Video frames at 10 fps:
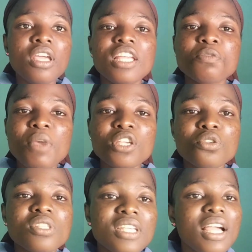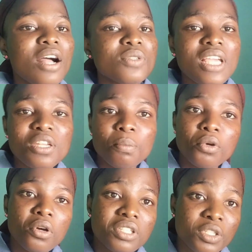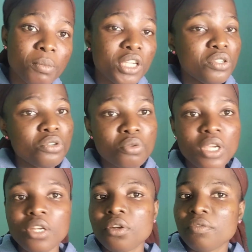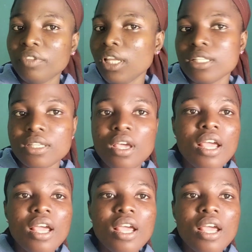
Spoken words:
it makes you think outside the box, it makes you do a lot of things.